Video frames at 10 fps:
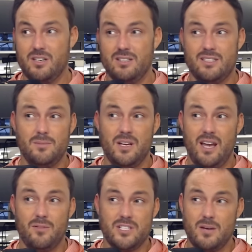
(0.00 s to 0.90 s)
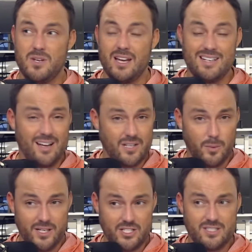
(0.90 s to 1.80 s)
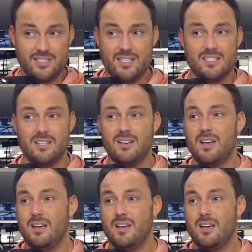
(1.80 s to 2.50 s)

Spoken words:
It seemed like every time you got down double digits in the season,